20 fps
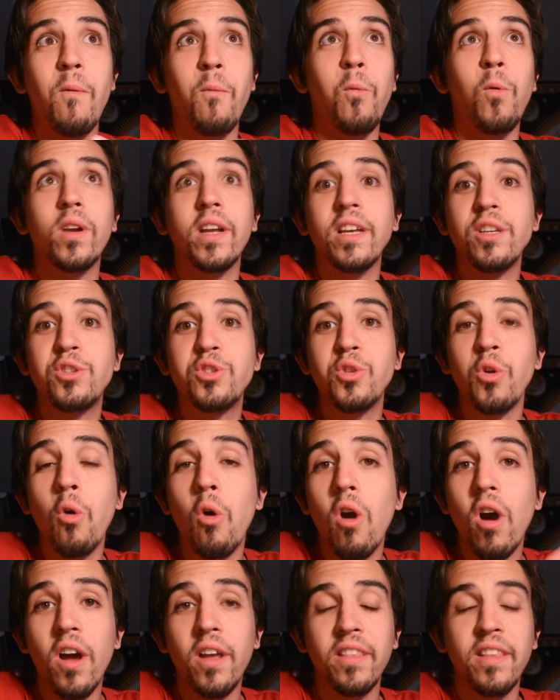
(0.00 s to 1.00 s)
what I
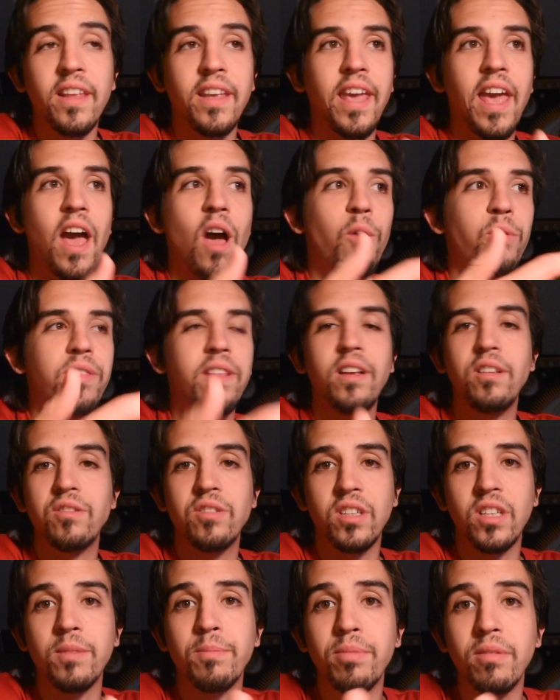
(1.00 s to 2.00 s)
saw and, like, how
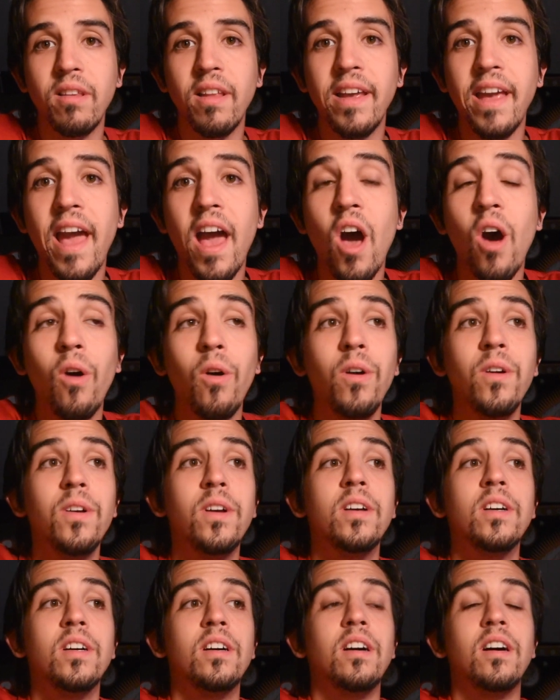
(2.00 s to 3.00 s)
things are going to play out,
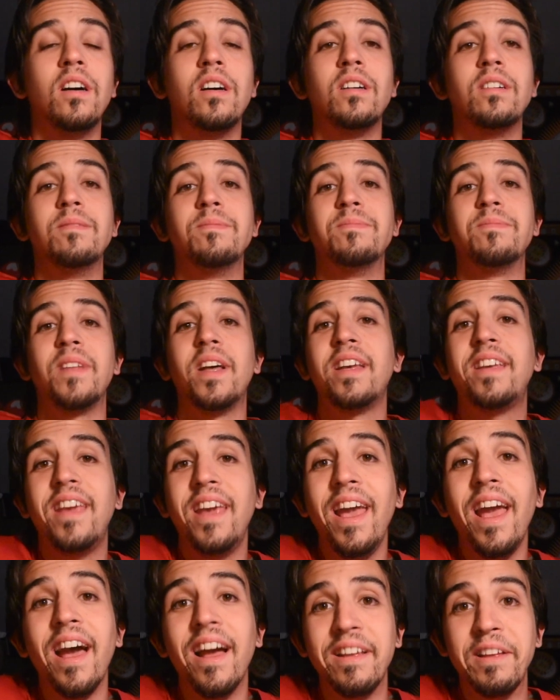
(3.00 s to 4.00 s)
I
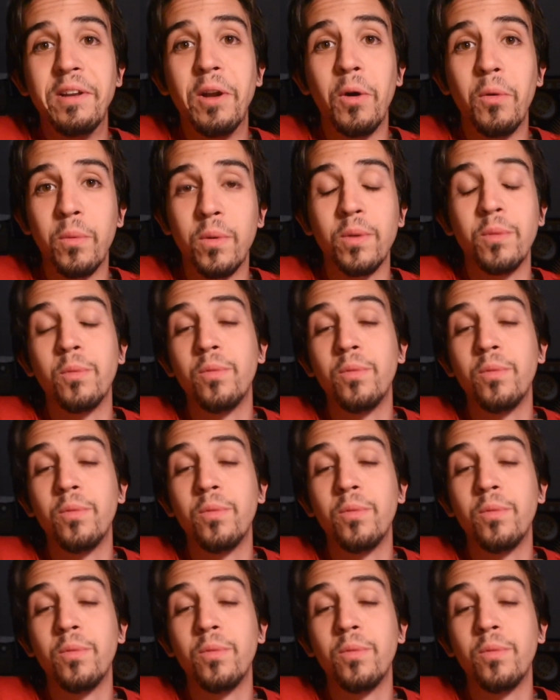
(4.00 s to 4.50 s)
can't, you know.